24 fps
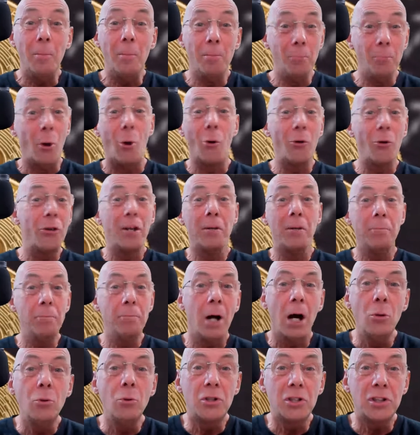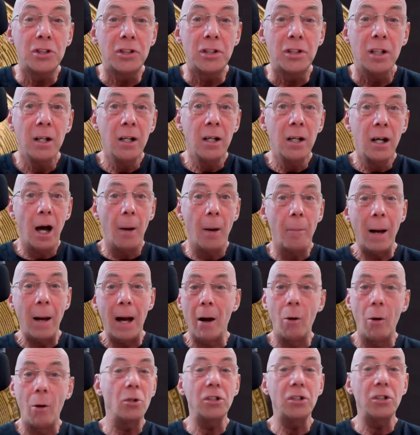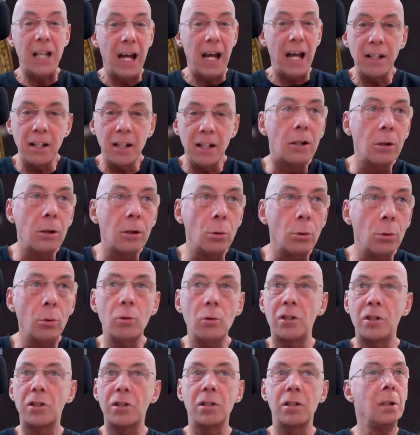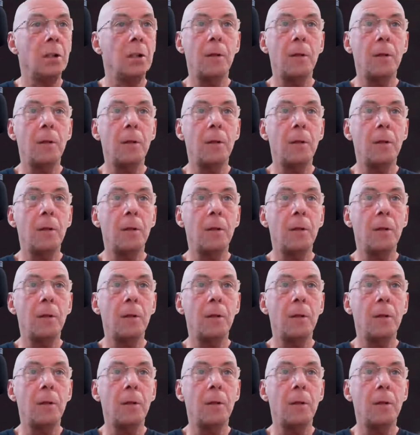more than most about technicals.